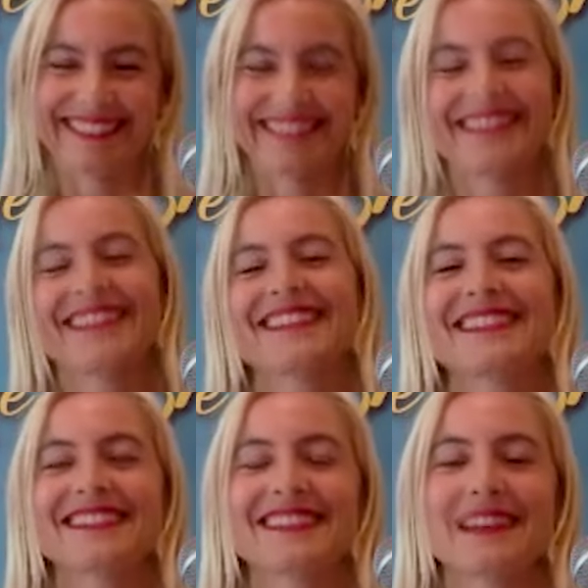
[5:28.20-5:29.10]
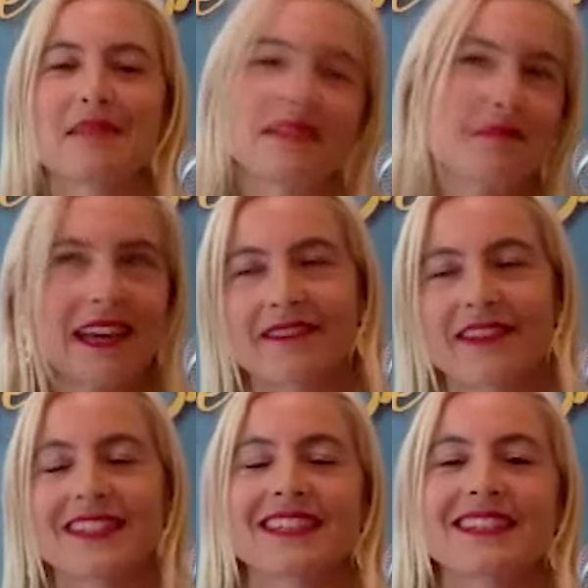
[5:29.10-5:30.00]
so those are some of the
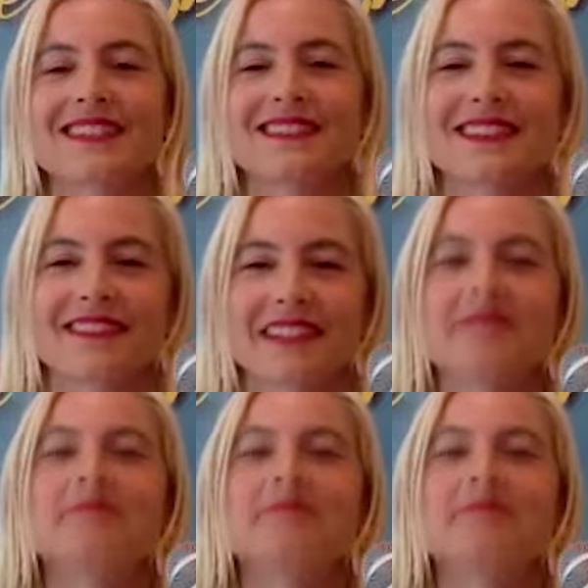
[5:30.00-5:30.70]
manifestations of it.